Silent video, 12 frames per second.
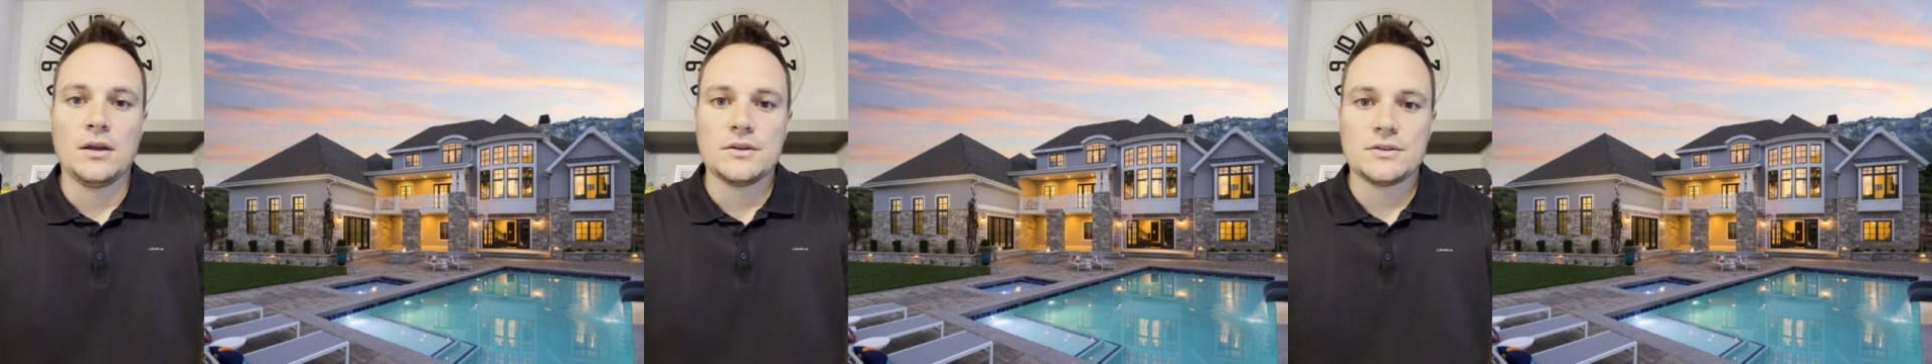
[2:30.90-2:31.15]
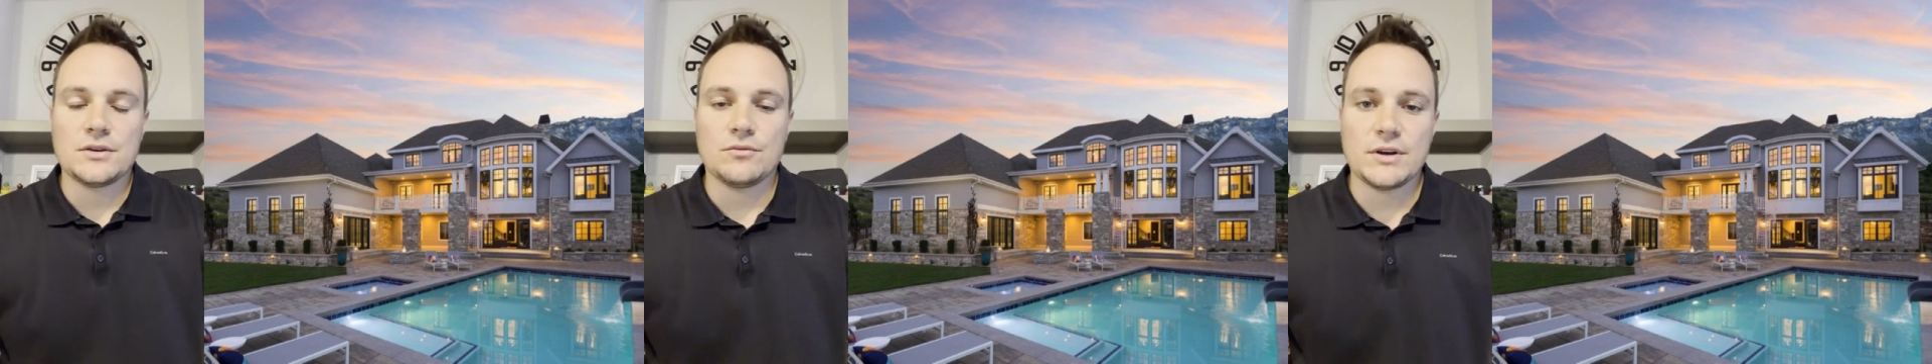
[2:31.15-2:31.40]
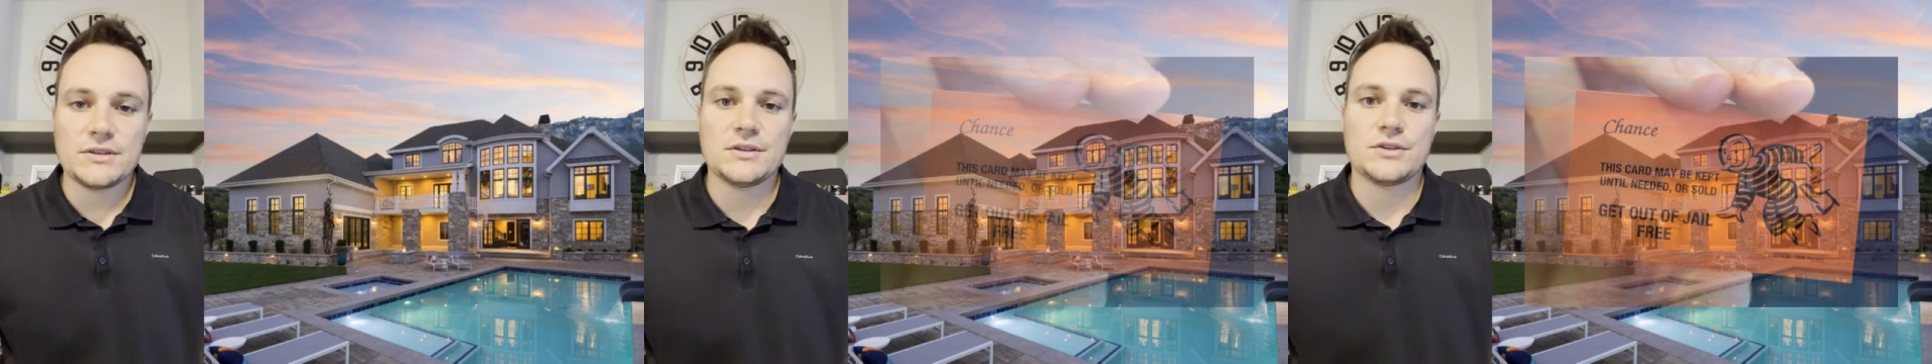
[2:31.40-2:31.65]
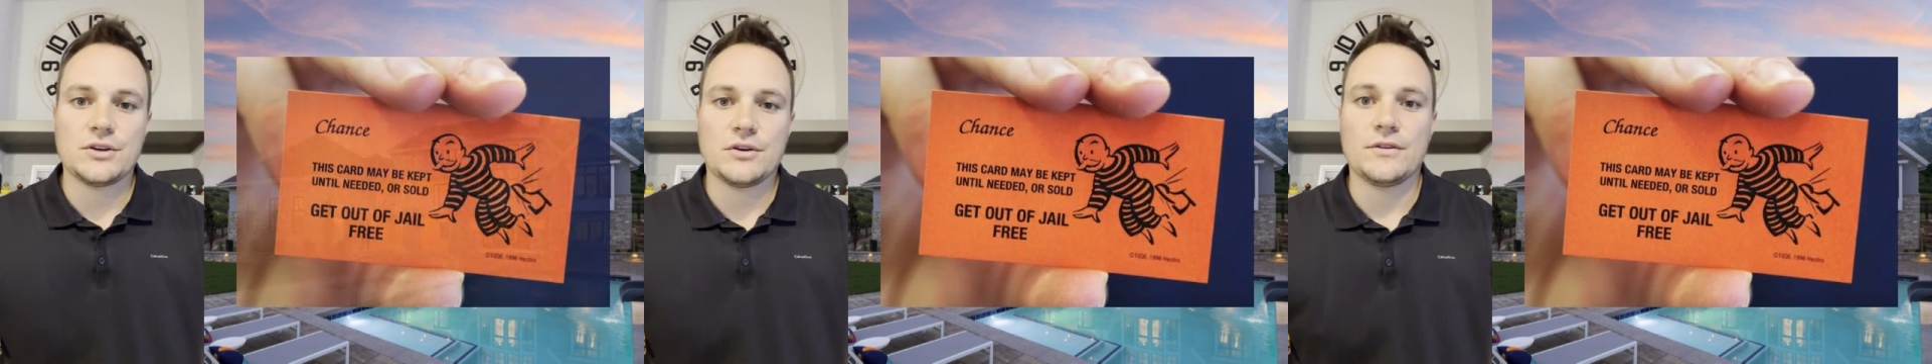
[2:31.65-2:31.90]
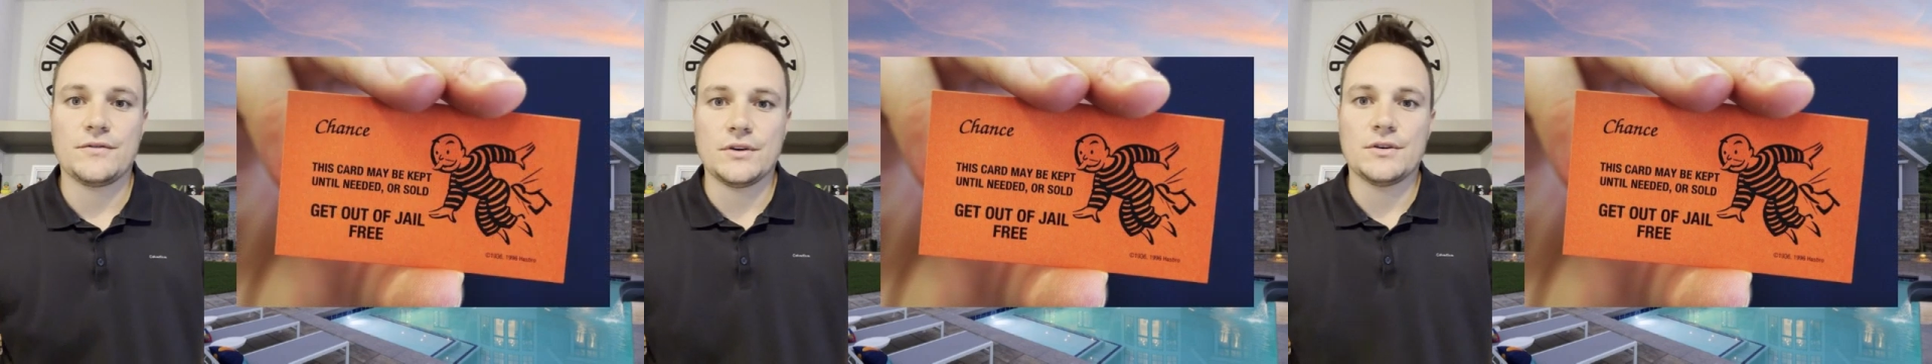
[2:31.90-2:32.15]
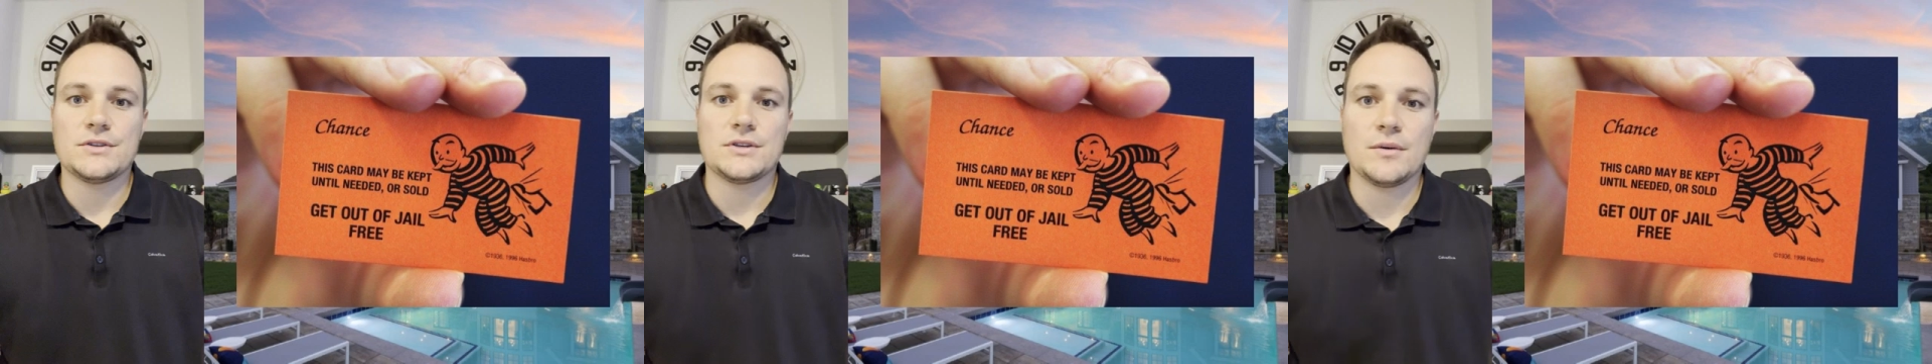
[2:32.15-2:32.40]
So rest assured, if
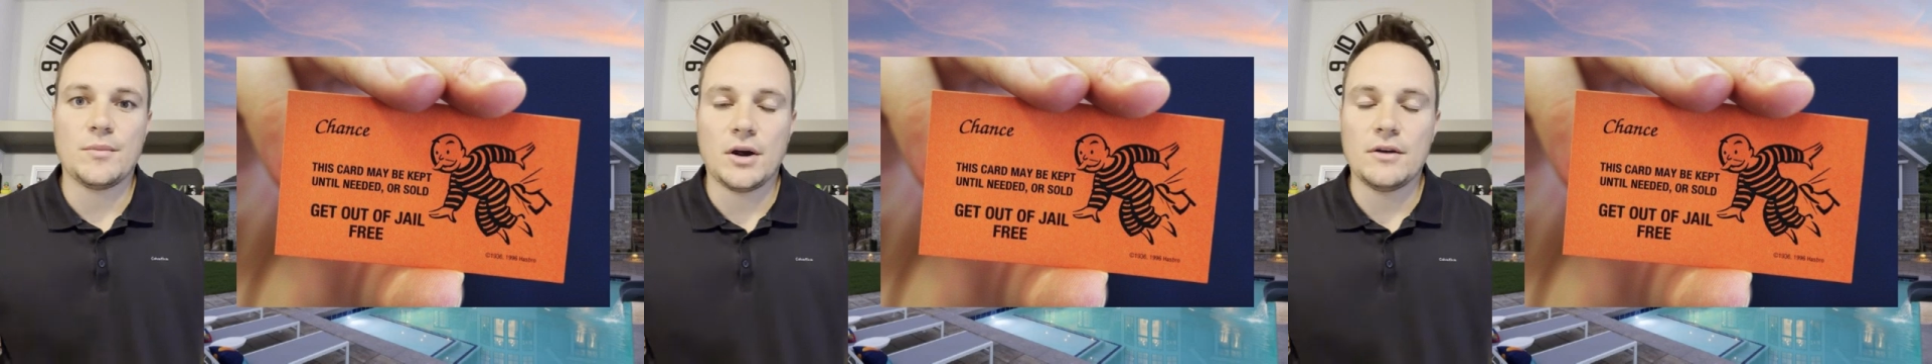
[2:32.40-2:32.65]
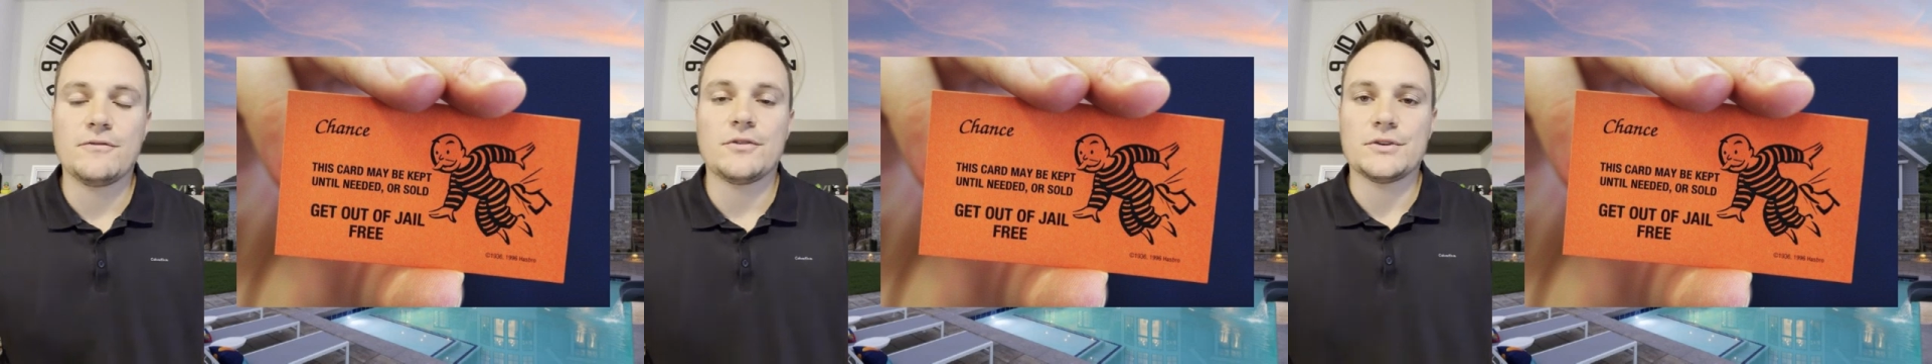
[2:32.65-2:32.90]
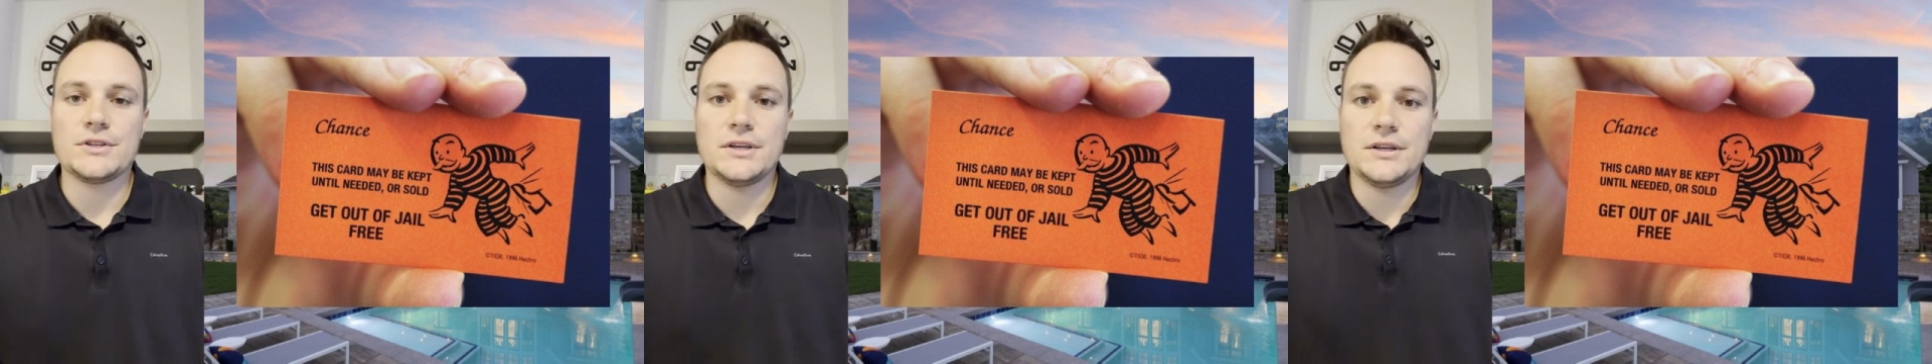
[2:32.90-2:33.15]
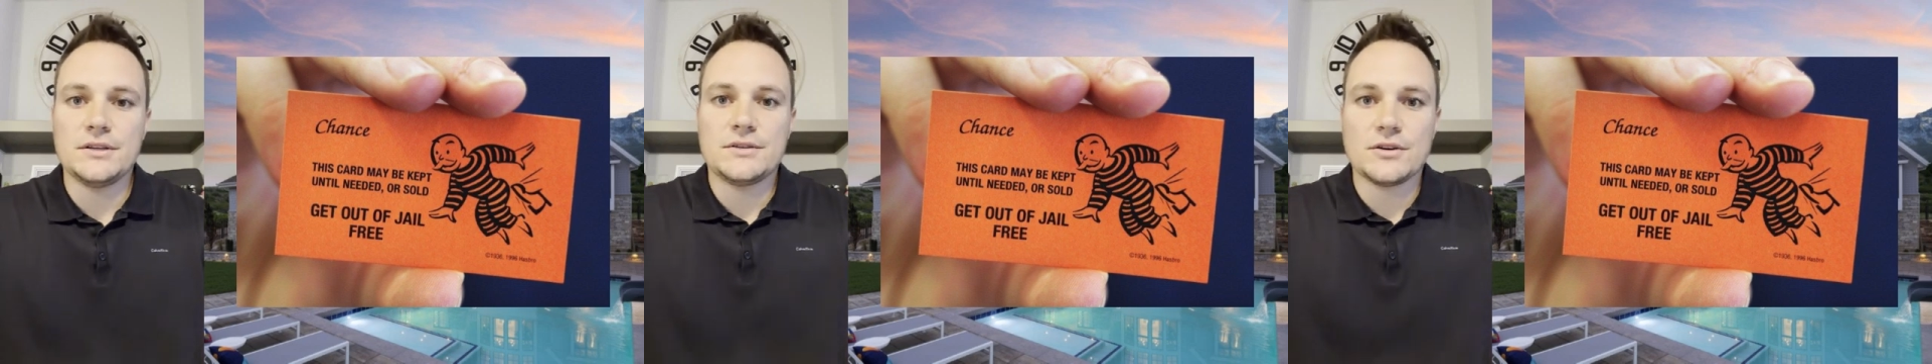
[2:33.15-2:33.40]
there is some unforeseen